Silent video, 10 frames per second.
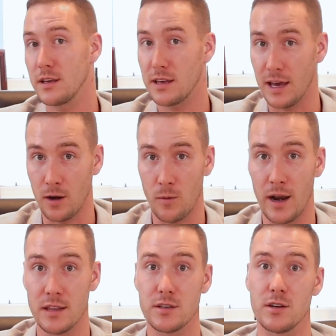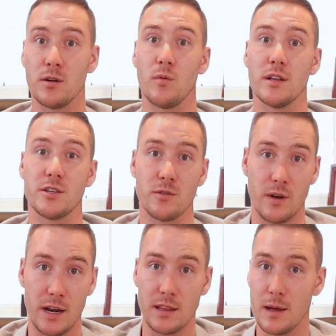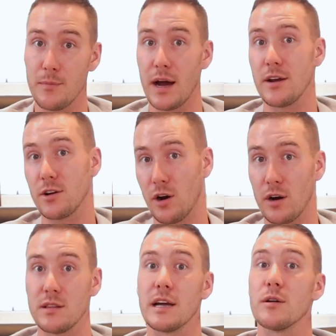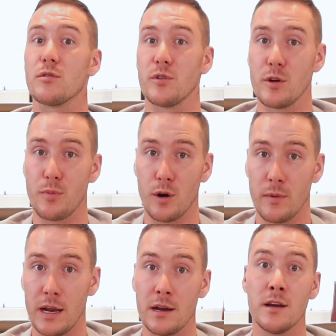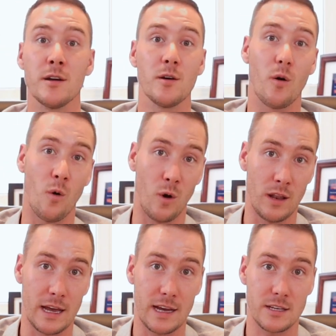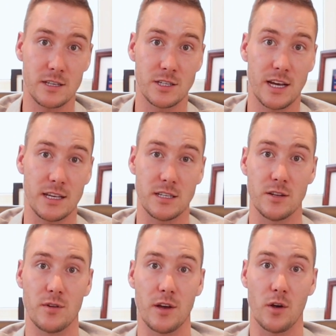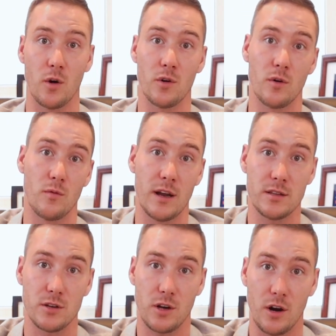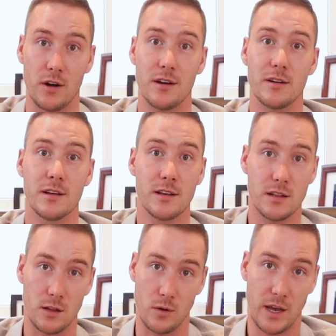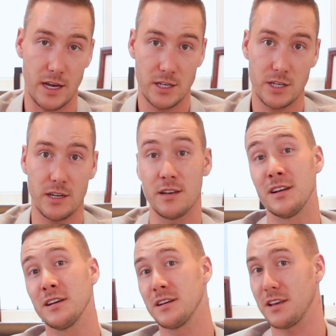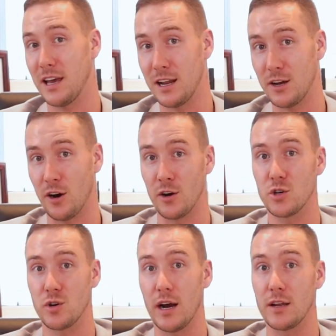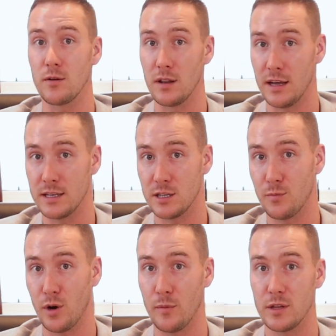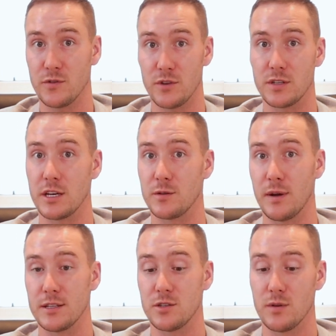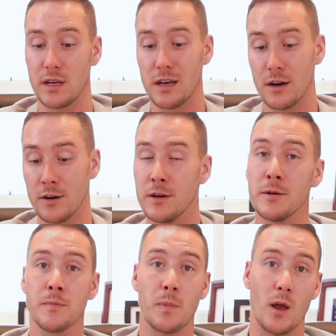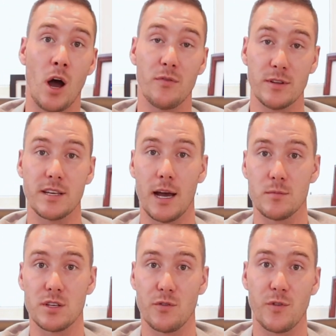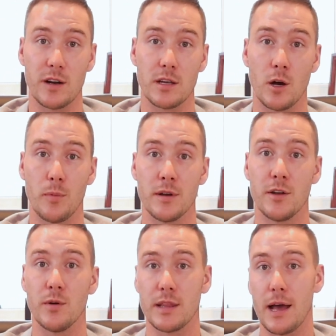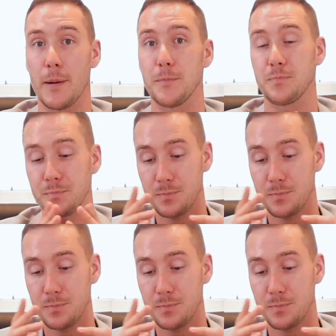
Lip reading: get a rental. Once you're ready, then buy your cart, then go through your permitting. Or like I suggested, you can go to a rental cart location, get a cart, try to utilize their permits for 6 months to a year. Oftentimes they're fairly open to doing that.